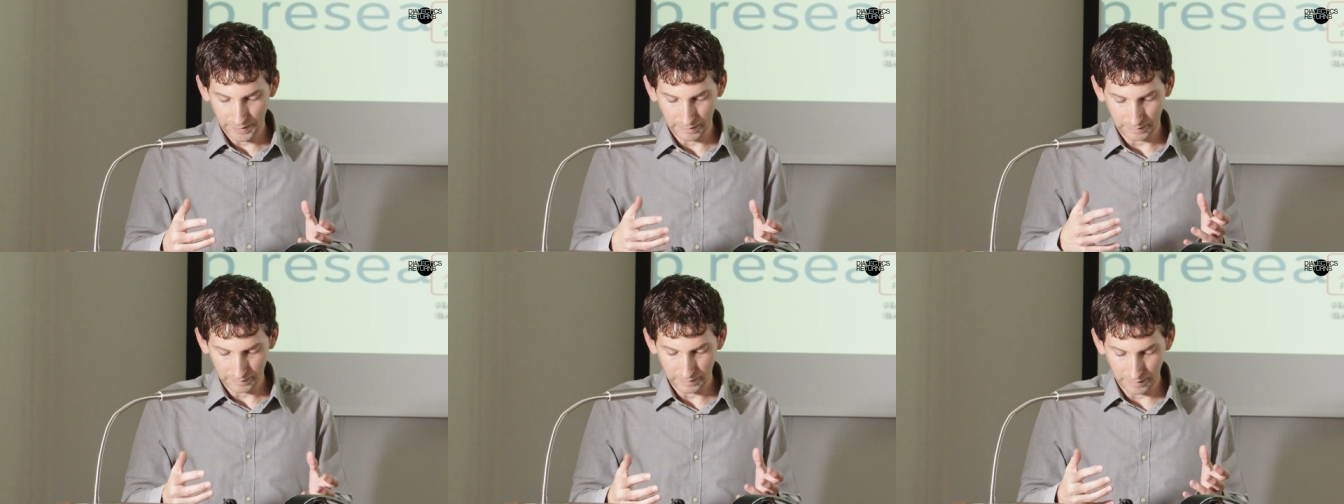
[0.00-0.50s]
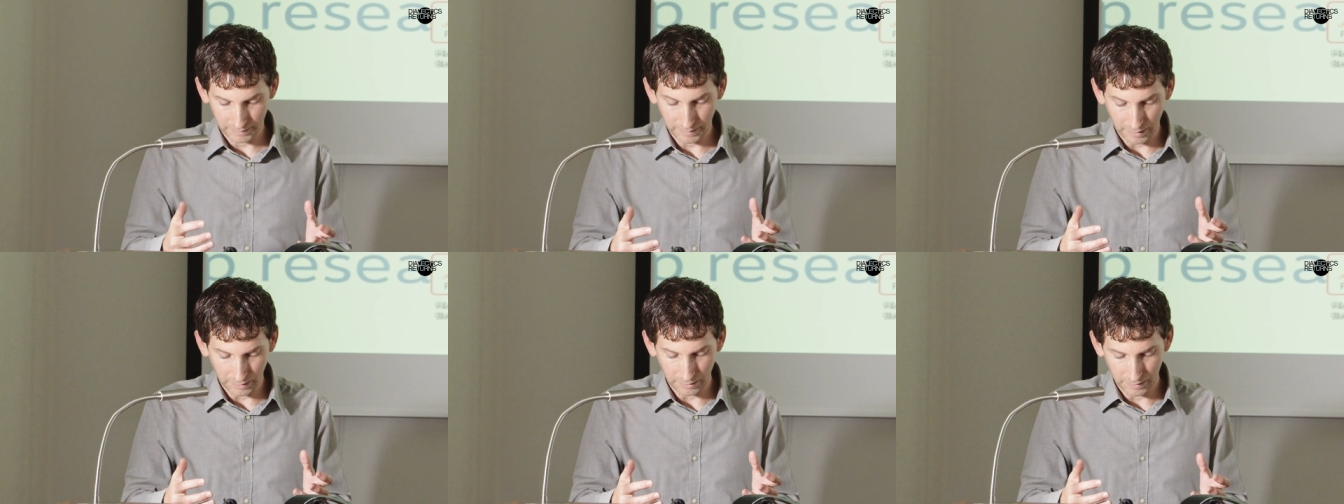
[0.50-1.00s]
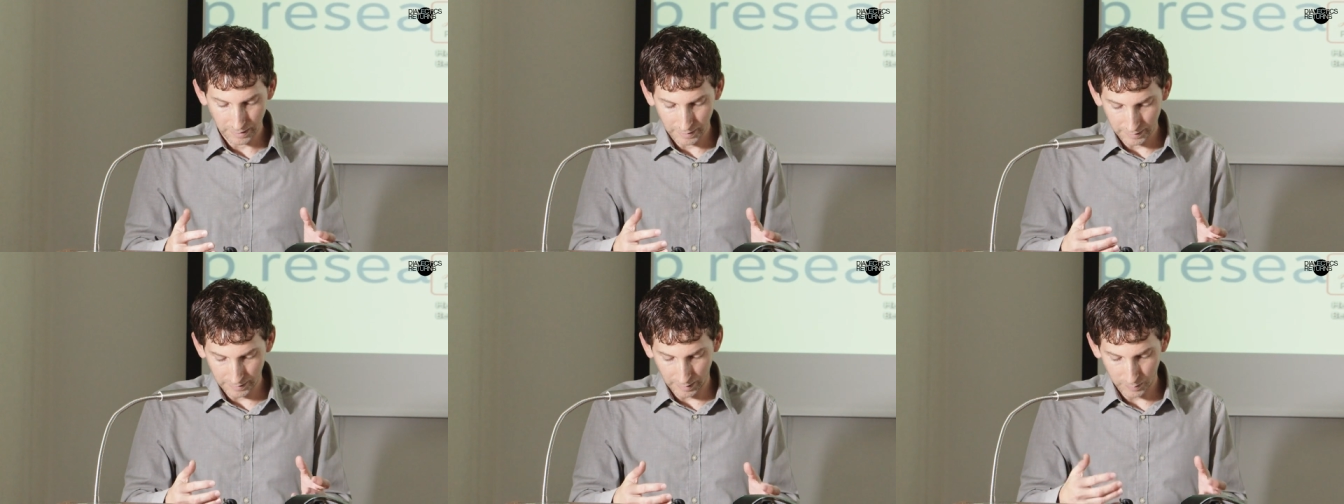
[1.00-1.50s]
a, a tale.
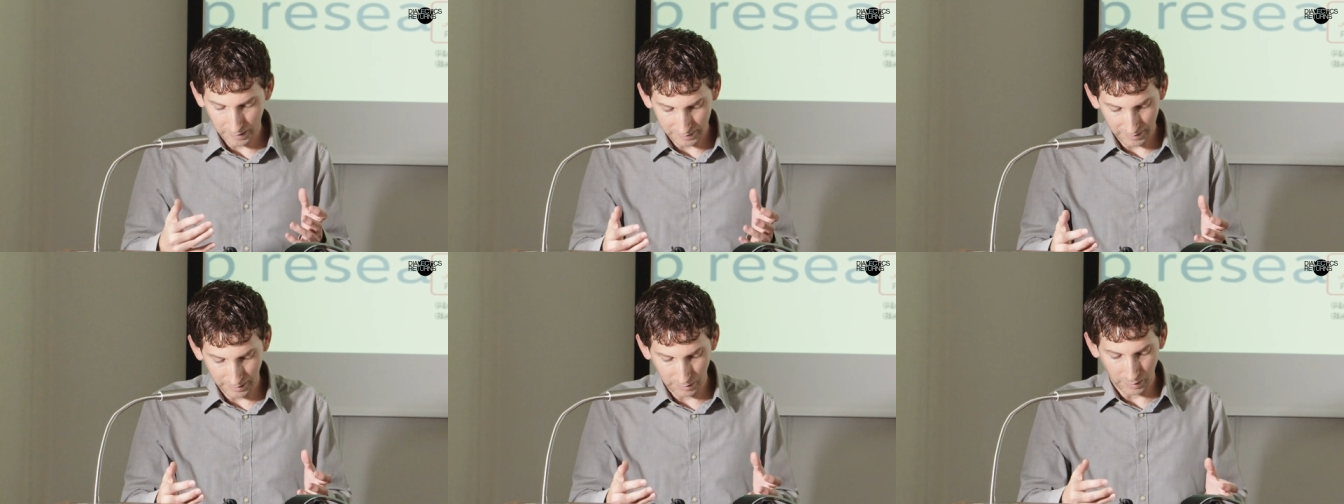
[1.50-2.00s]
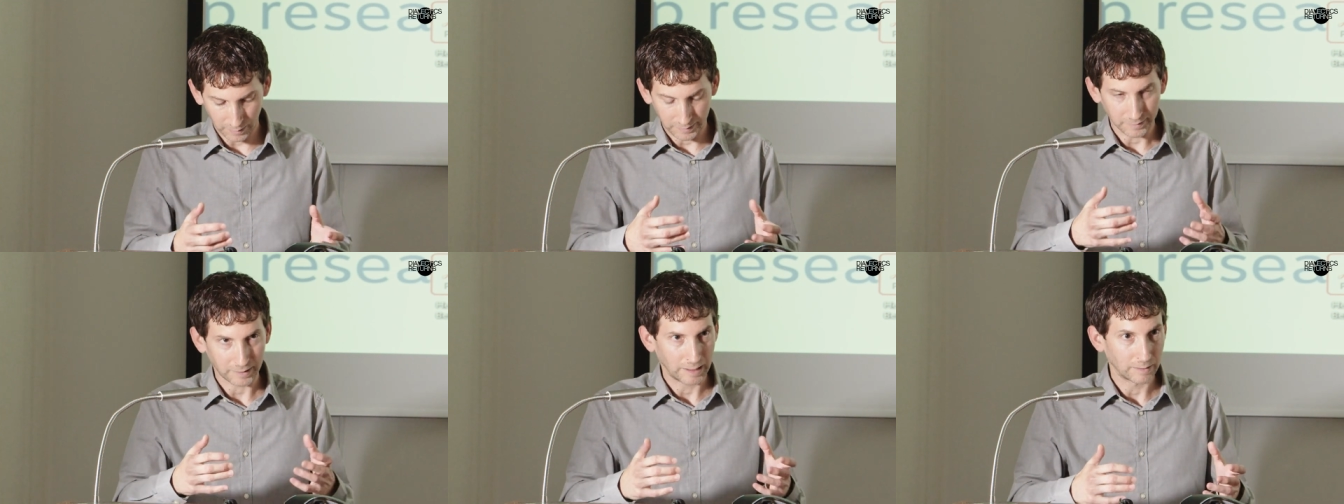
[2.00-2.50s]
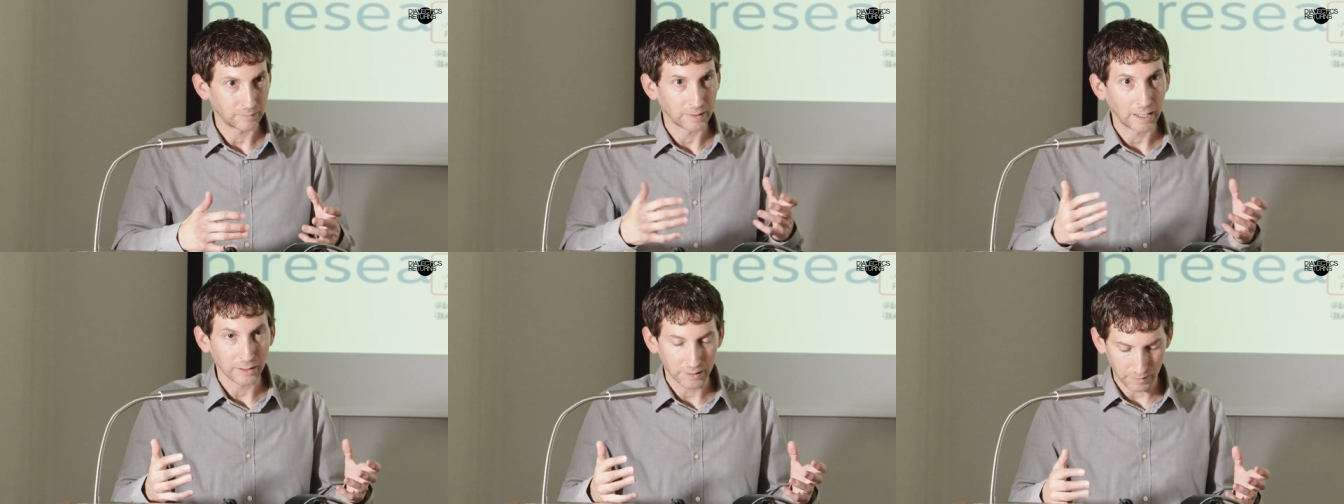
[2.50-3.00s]
The epic singer has a kind of
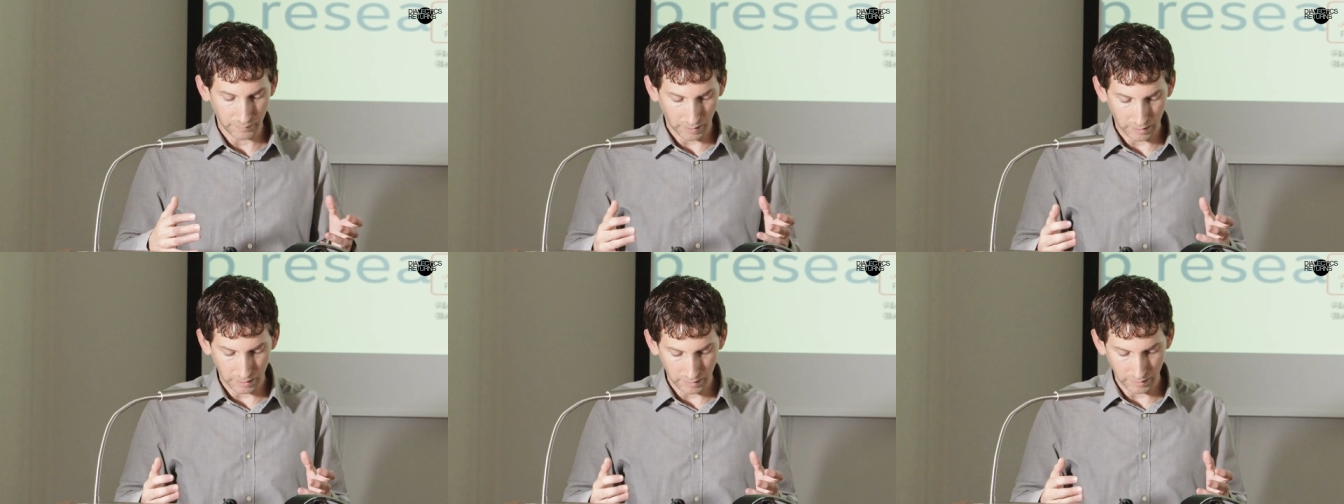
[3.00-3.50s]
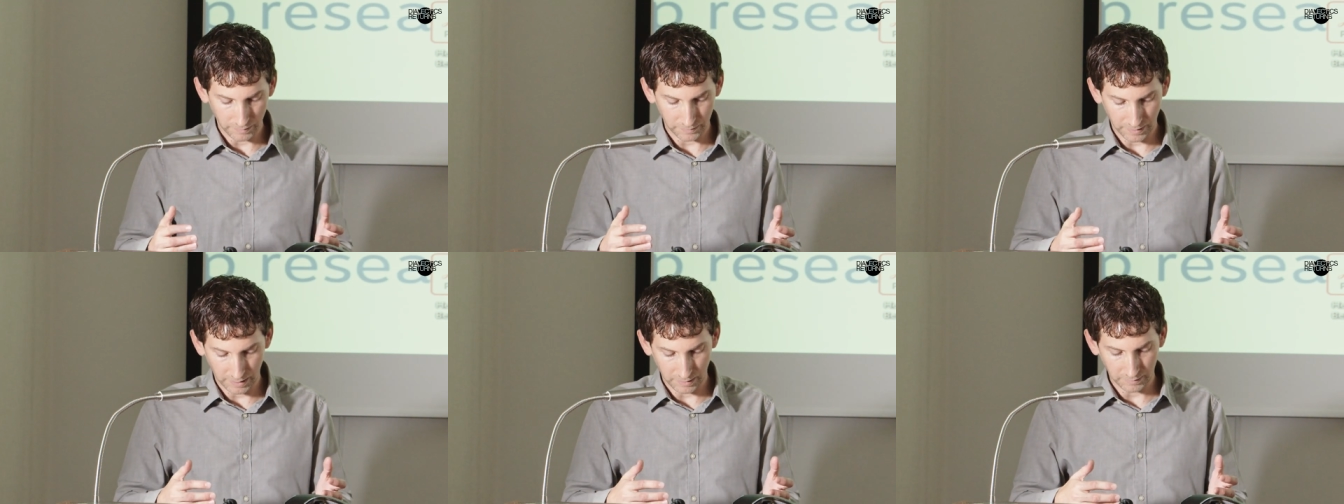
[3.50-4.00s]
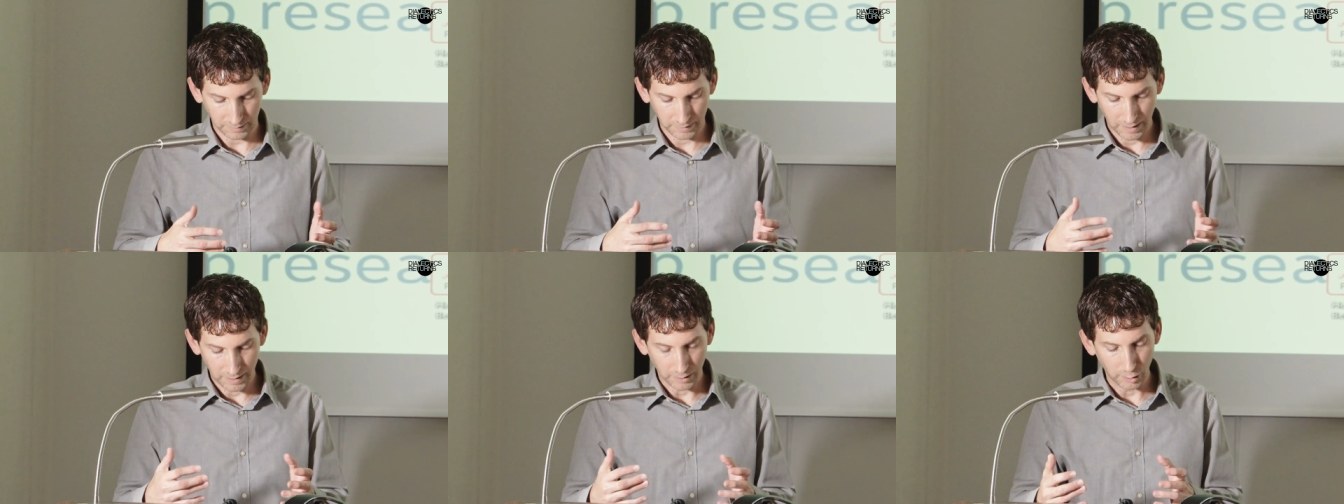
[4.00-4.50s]
knowledge of all affairs,
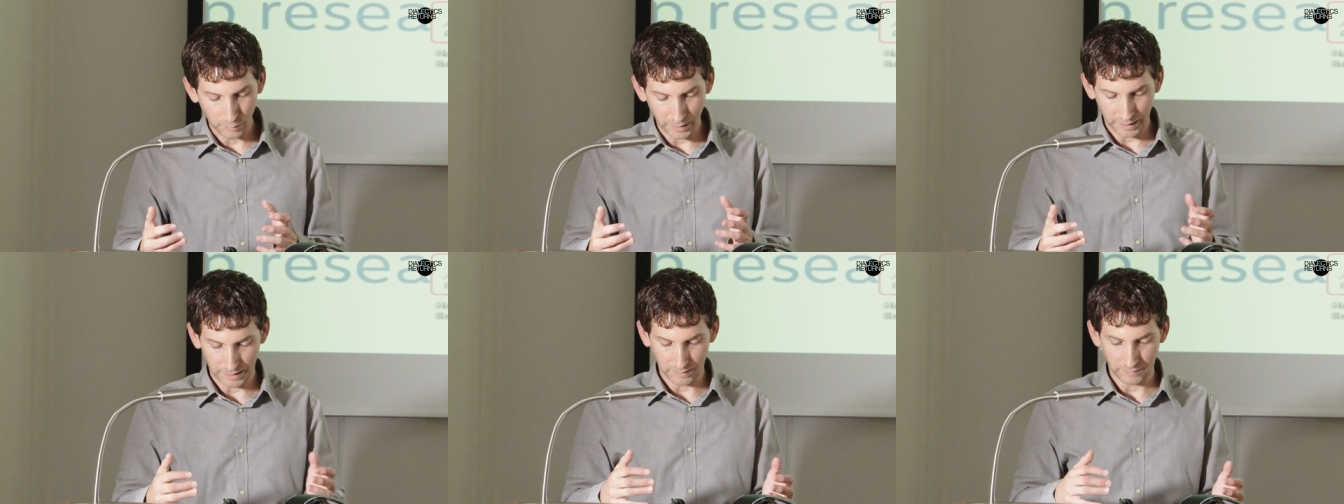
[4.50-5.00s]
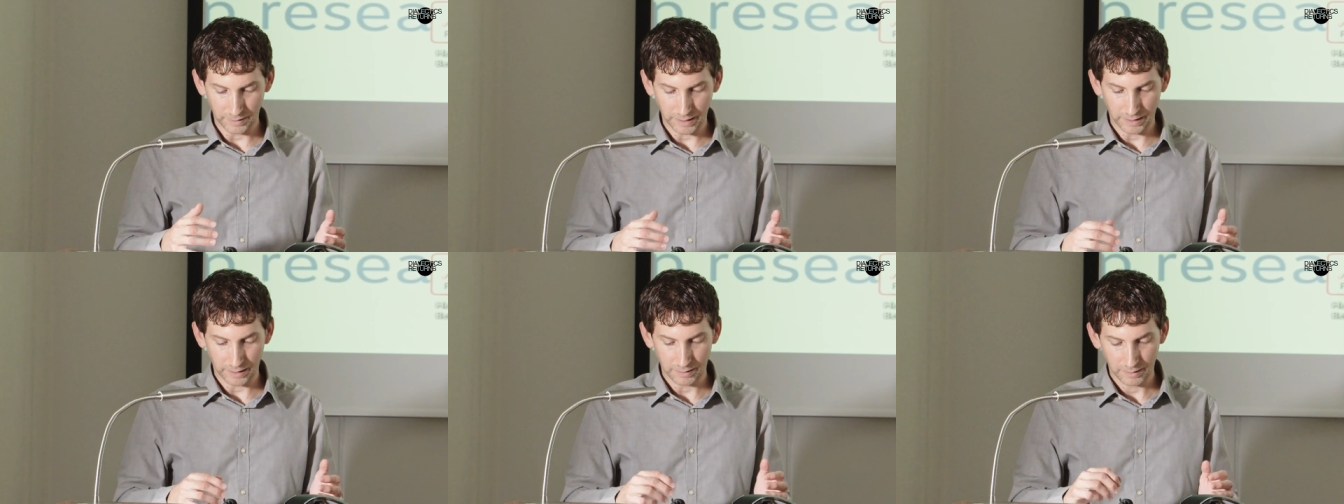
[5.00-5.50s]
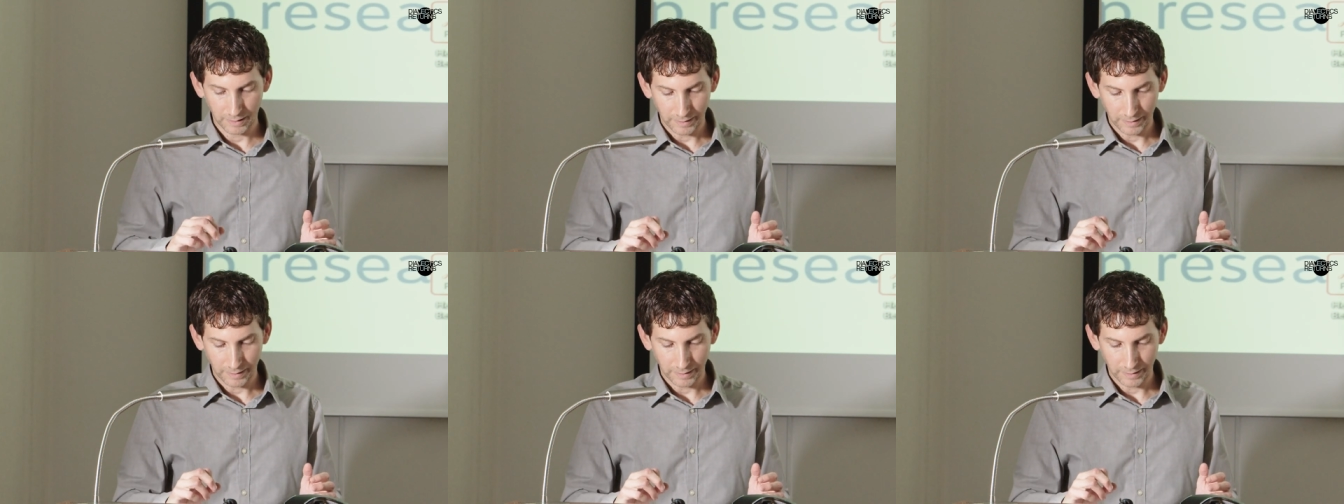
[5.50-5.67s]
human and divine,